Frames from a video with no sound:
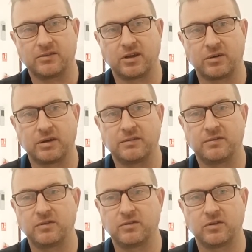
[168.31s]
So
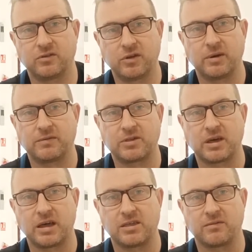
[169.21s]
to do it for
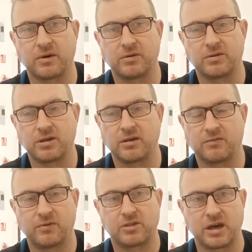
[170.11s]
change of
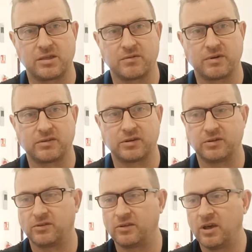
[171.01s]
ownership, for change of
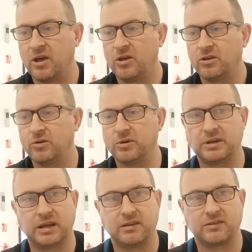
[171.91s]
residence, you
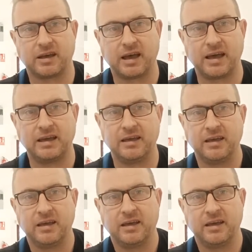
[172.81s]
would need to A,